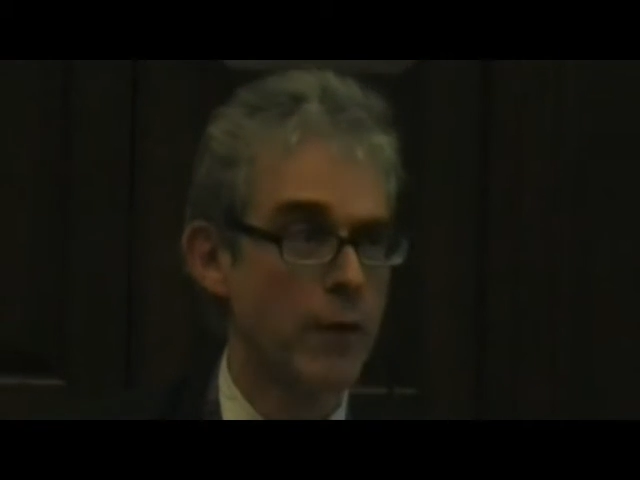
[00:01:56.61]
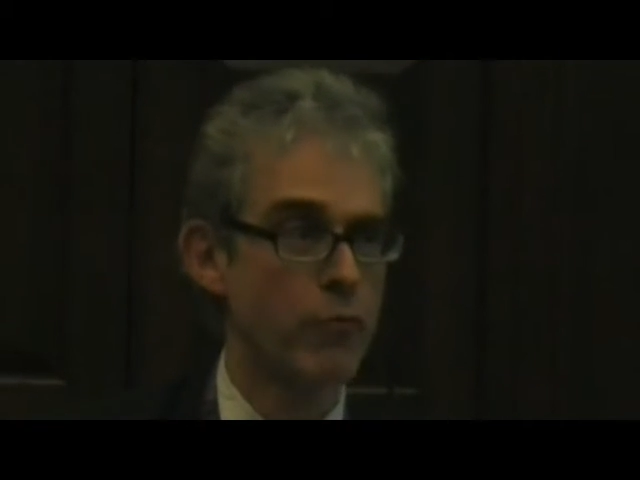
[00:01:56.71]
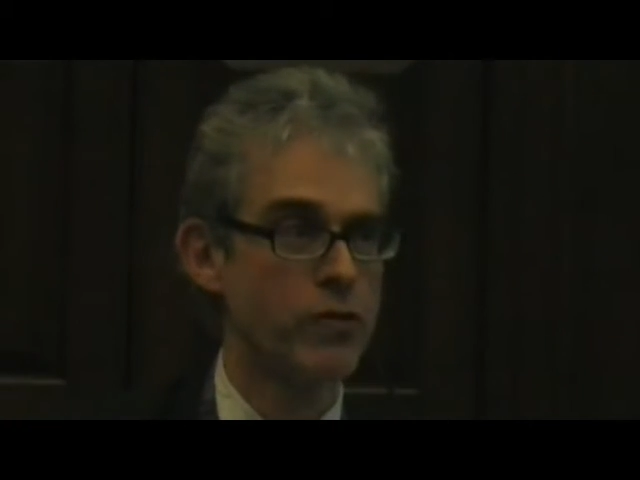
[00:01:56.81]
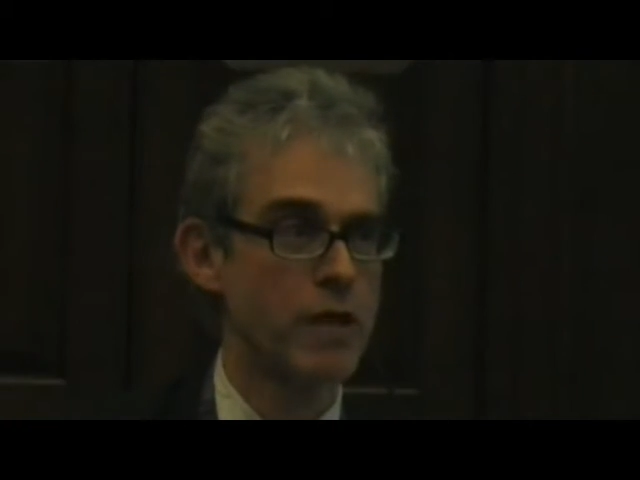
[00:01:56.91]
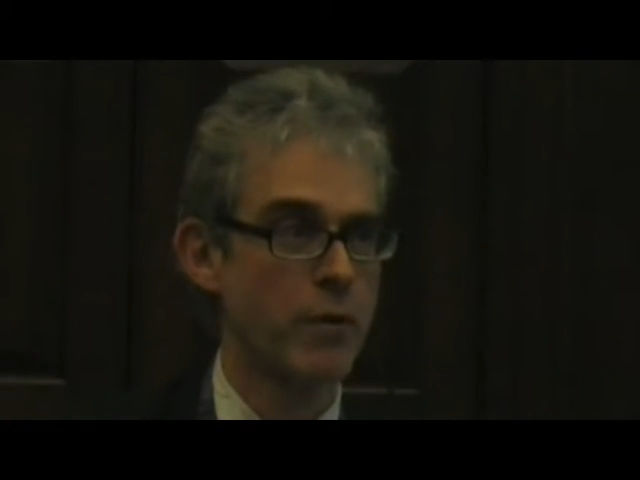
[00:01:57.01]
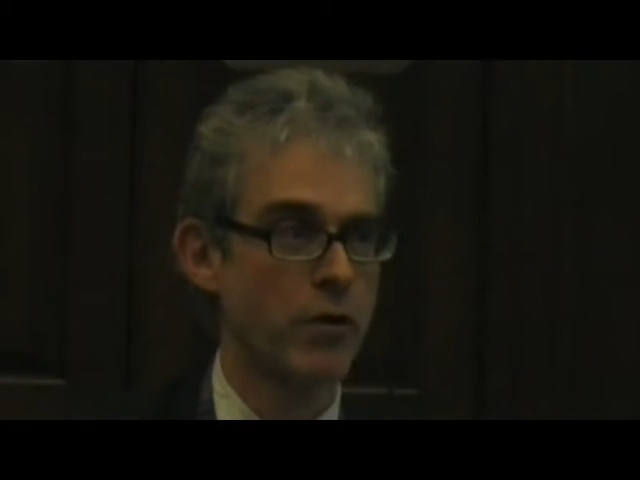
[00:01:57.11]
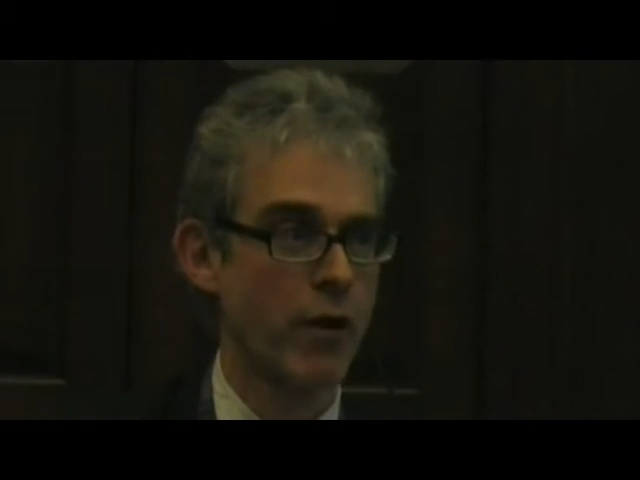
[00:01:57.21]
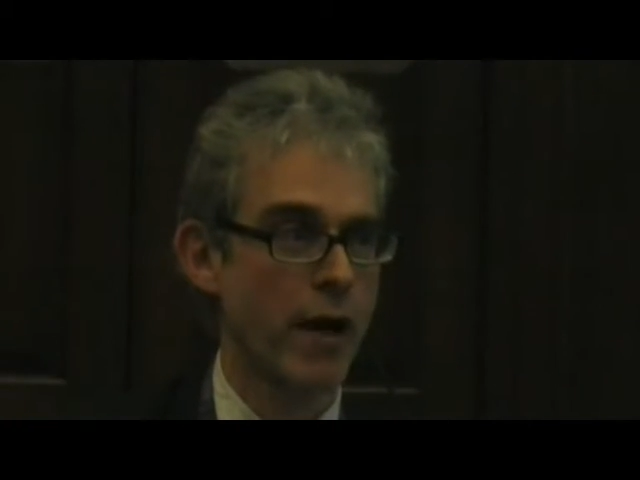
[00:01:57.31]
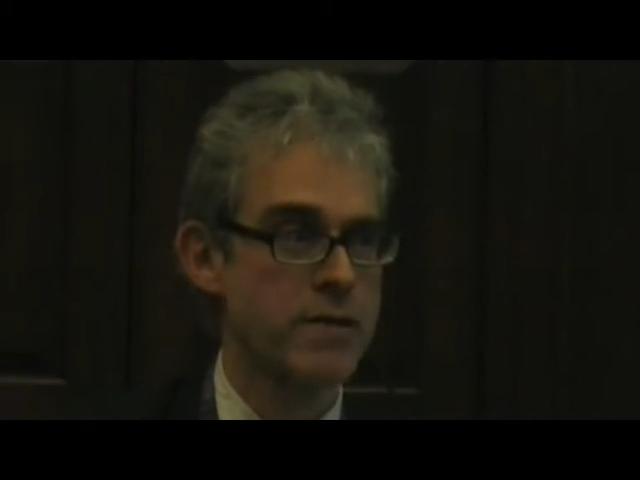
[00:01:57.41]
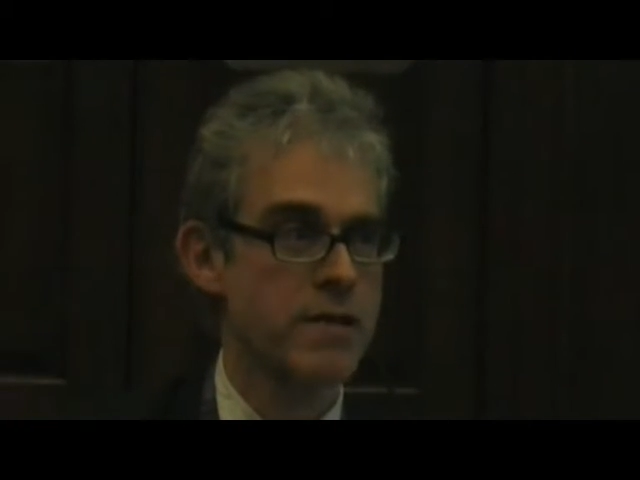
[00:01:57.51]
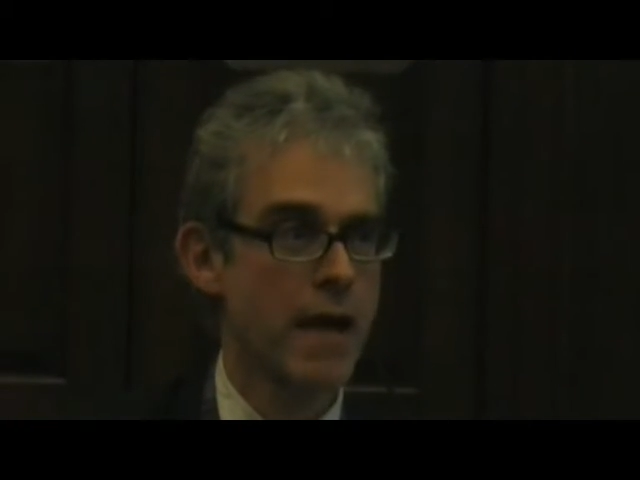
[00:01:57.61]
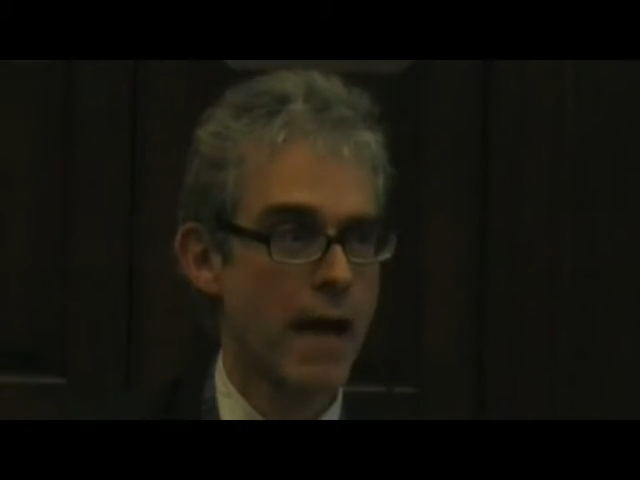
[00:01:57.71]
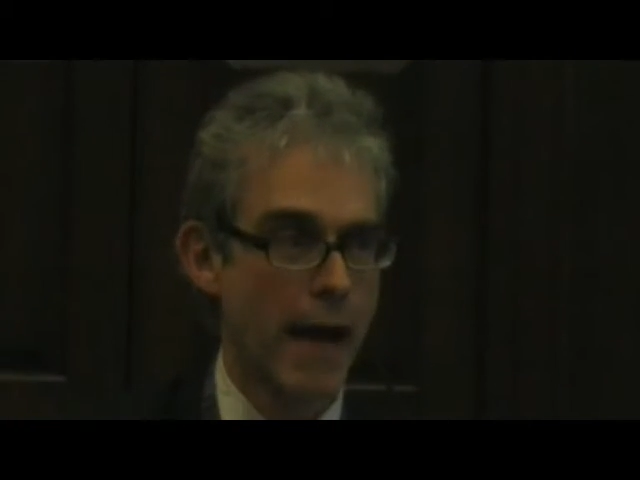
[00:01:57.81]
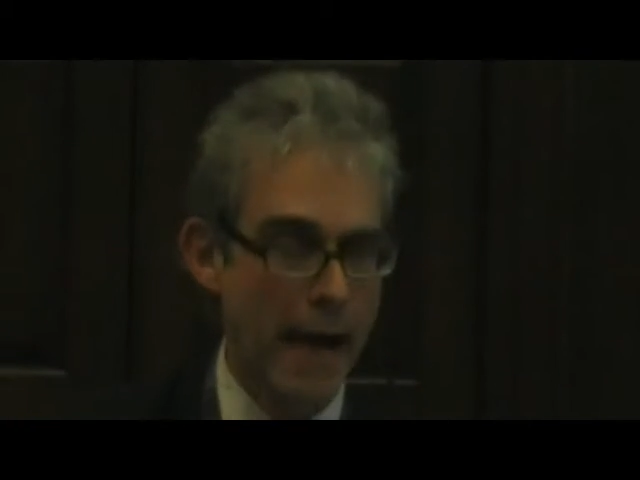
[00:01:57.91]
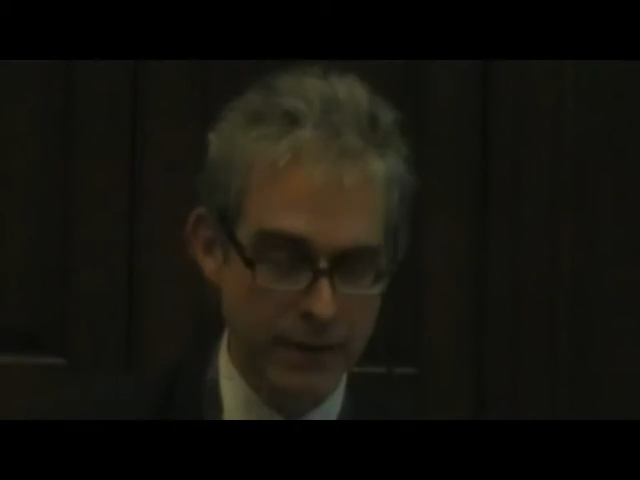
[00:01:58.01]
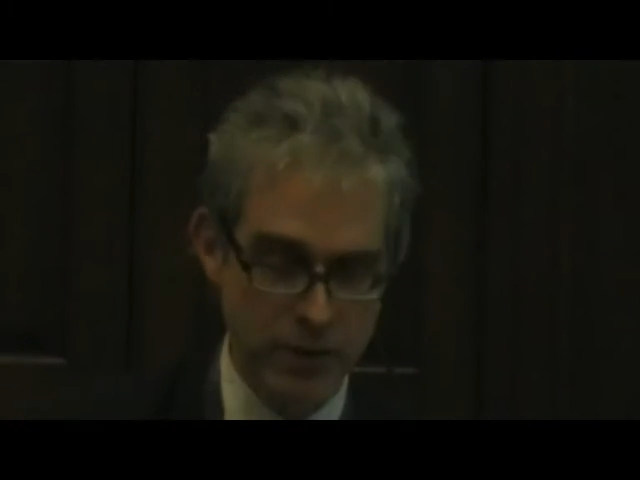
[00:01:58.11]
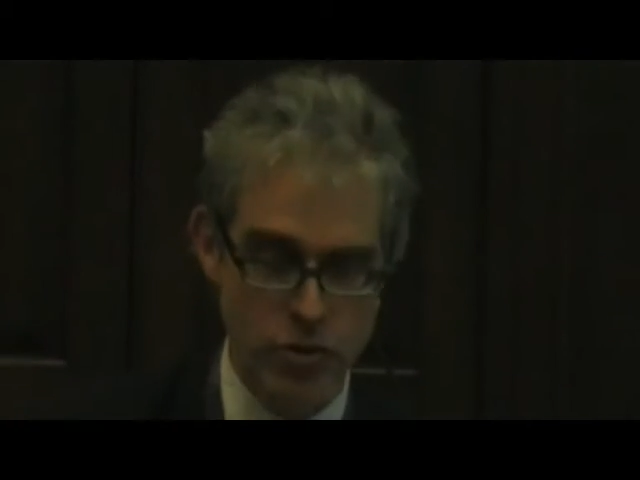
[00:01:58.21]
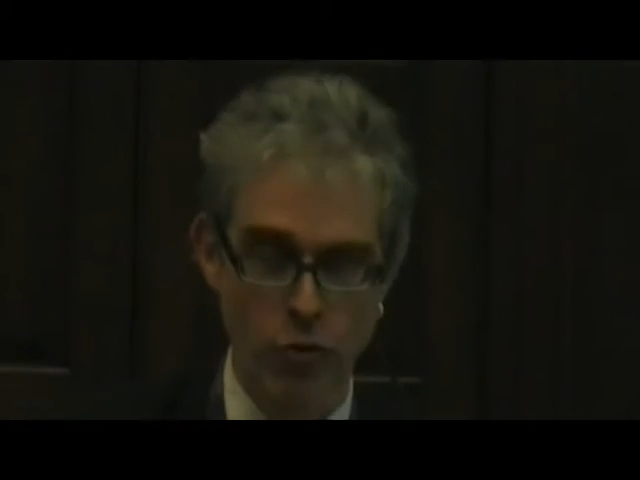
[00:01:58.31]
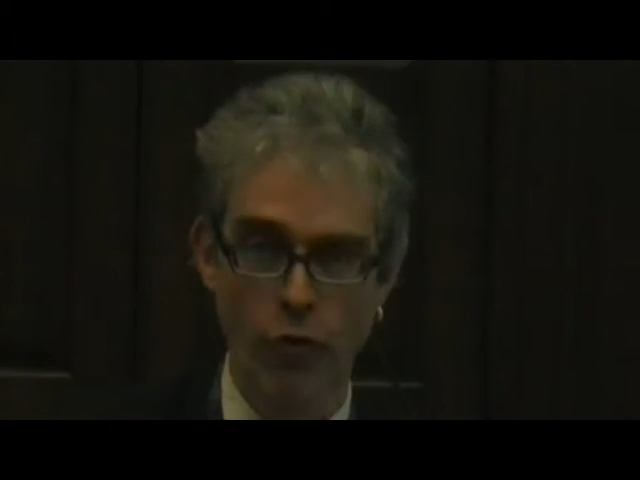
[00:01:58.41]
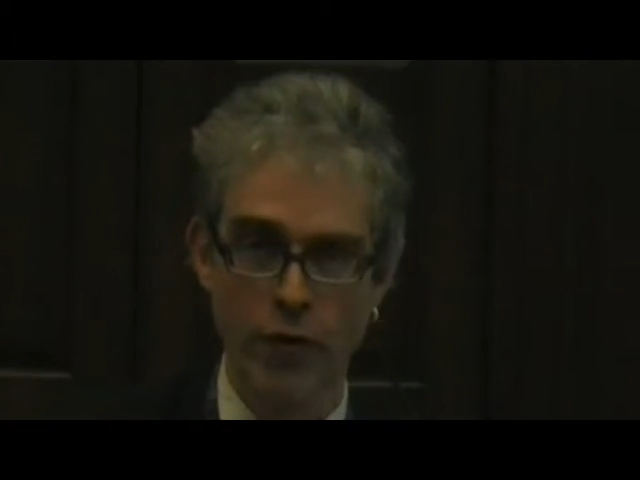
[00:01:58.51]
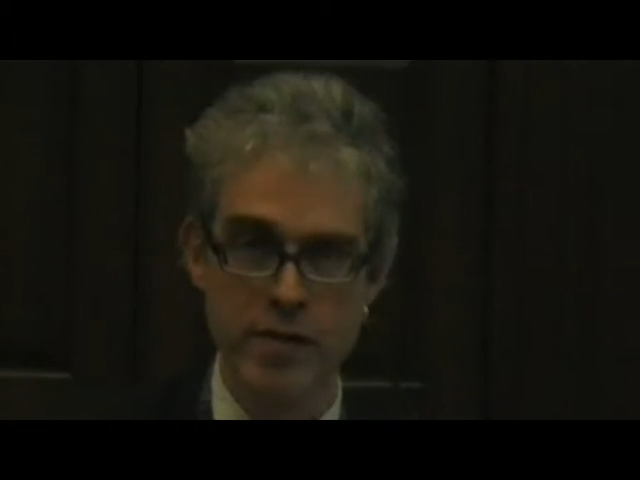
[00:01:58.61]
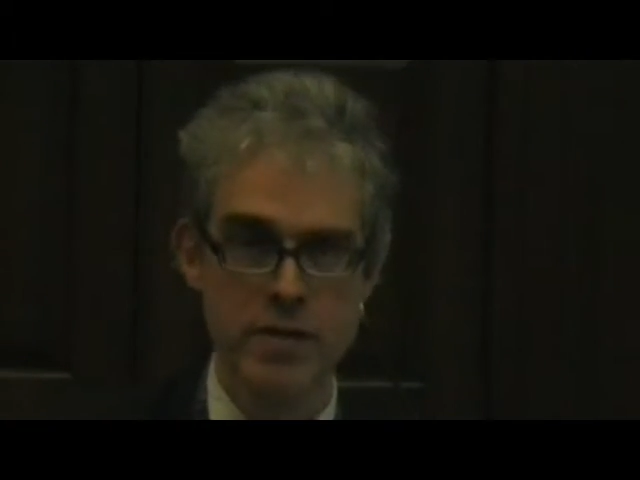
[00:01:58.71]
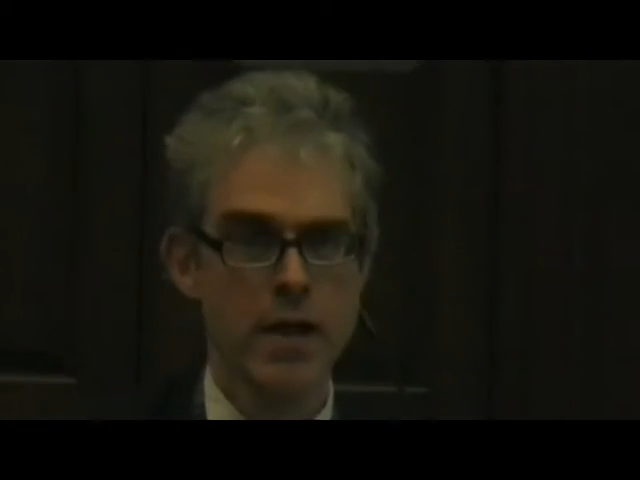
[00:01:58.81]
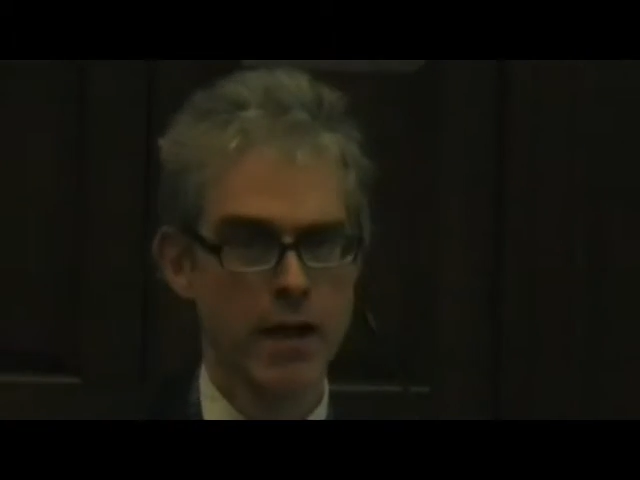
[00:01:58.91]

Liberal Democrats and the Tories,